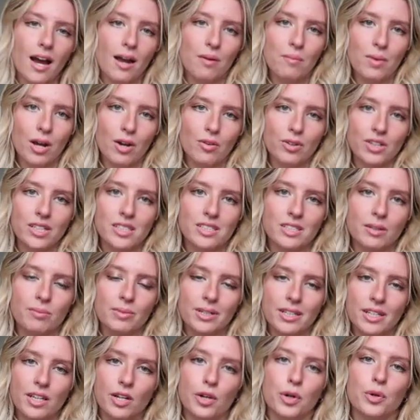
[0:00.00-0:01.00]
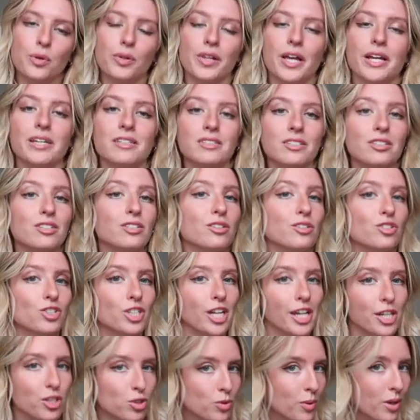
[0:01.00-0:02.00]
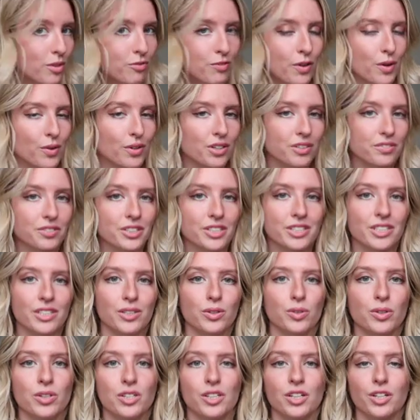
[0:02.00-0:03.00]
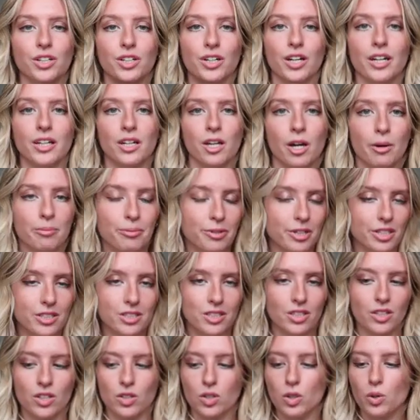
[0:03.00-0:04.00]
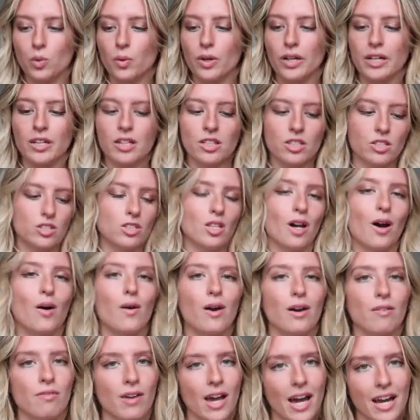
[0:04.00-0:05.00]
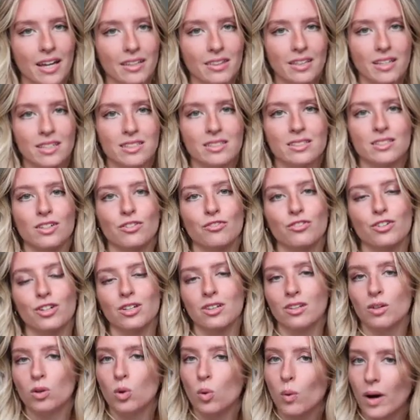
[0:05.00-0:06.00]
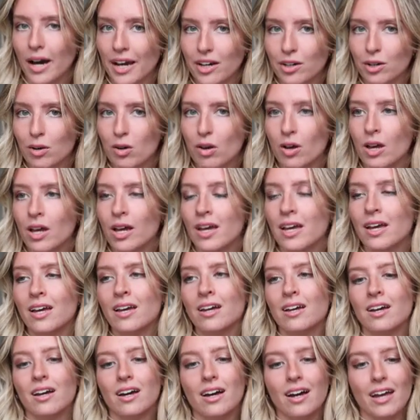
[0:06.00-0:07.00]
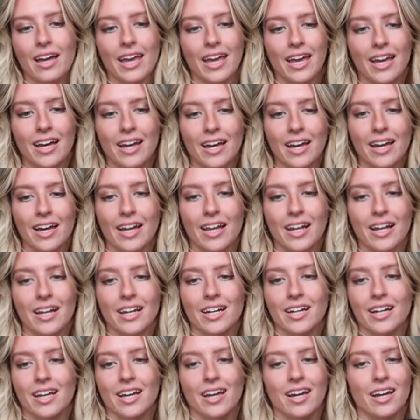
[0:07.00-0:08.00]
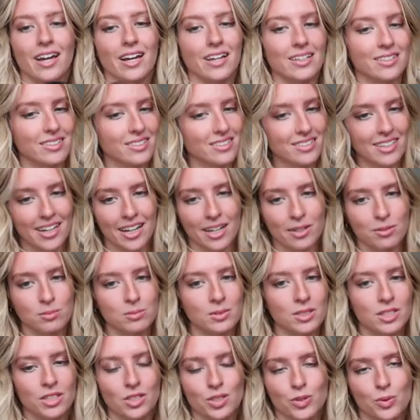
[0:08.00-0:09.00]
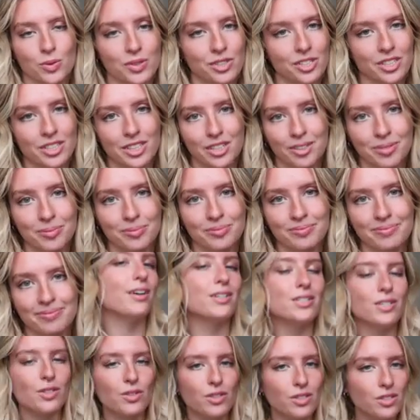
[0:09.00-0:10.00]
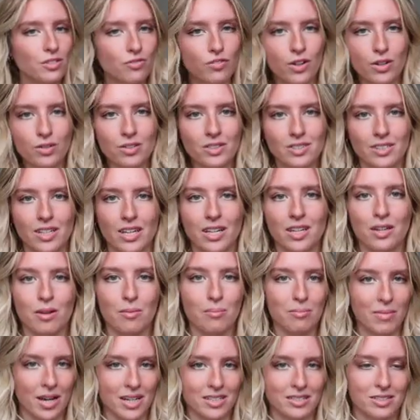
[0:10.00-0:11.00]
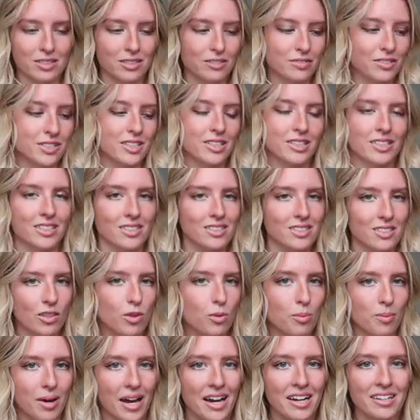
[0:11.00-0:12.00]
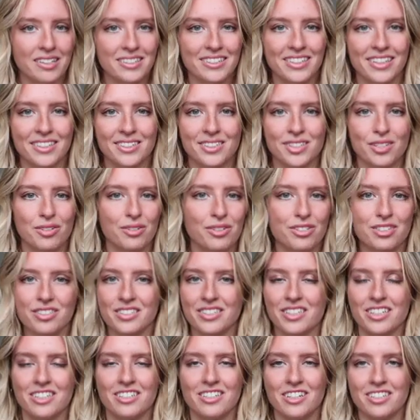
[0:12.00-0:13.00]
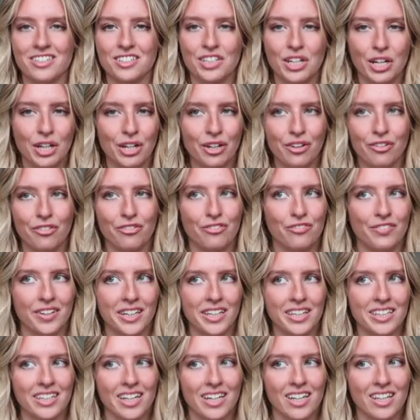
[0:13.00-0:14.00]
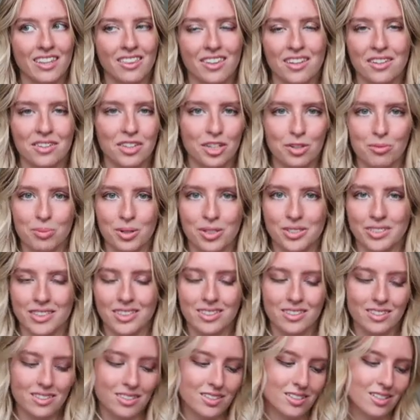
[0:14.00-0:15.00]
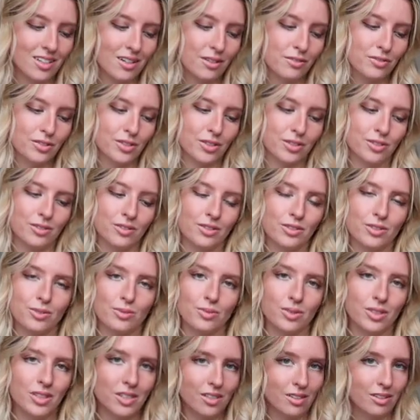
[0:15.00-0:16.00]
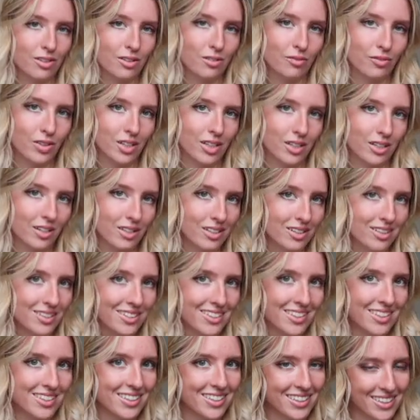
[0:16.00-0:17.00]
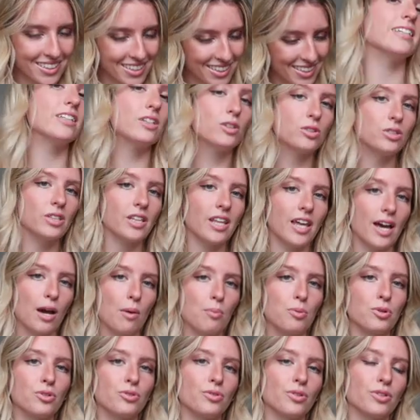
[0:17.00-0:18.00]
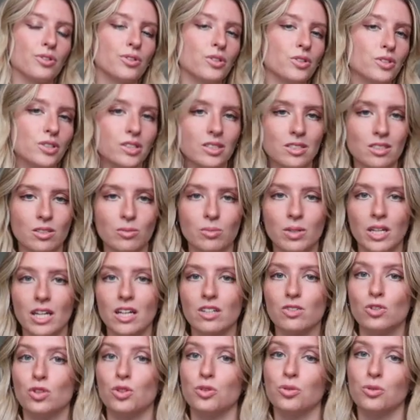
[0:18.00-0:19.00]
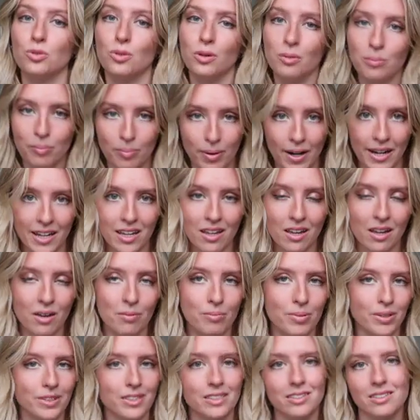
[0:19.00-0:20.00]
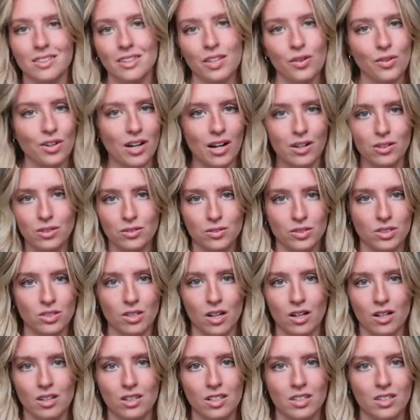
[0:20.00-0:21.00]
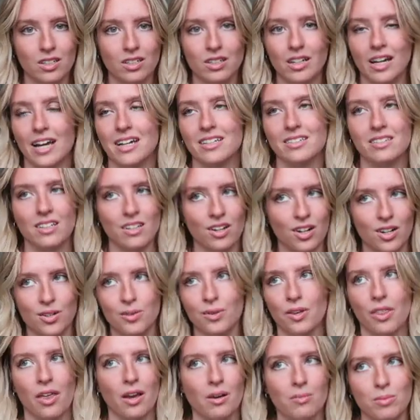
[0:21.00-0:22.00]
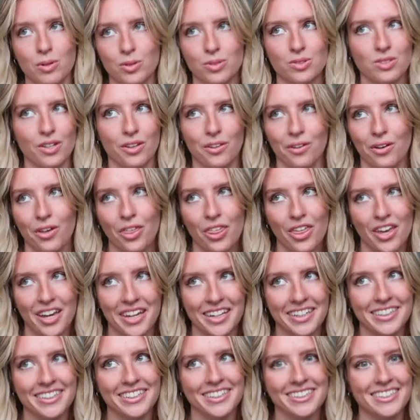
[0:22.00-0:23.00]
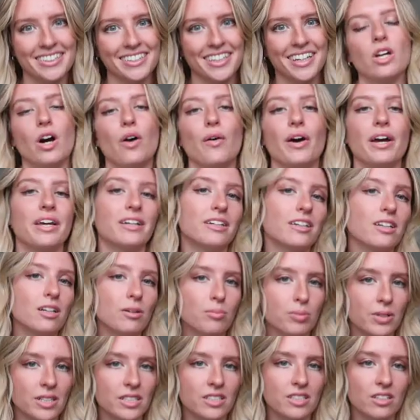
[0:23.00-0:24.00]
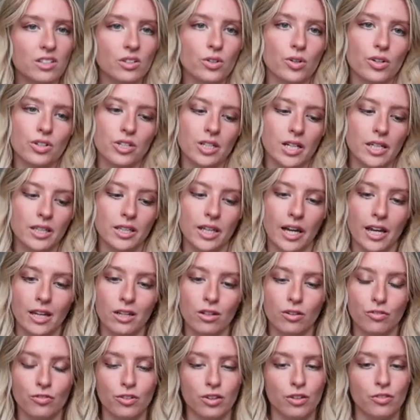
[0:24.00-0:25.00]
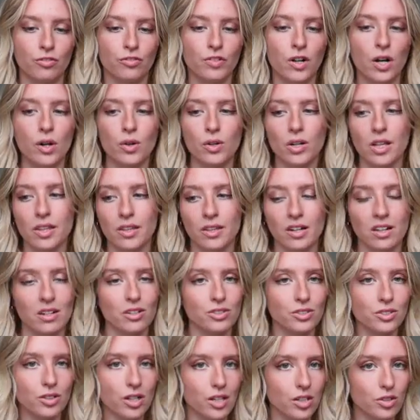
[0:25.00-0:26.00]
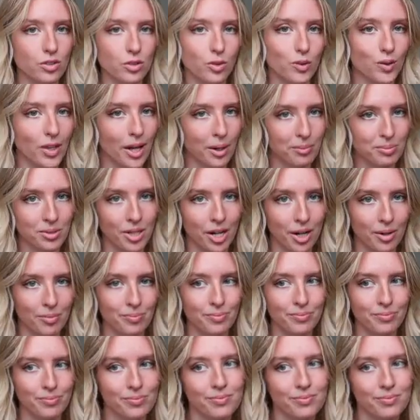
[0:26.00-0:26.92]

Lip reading: I'm not really somebody who likes to change my phone every single year and upgrade to the new one, so I've had this for a little while and it's time to switch it up. Also, this phone is like massive because it's the Max, and so it just like doesn't fit in anything like purses and stuff, so it's really inconvenient. Did go to the Apple store closest to me to buy it, but they said they were out of stock, as they are with like most other things. So I ended up placing an order online for the phone, and then I also got a new laptop,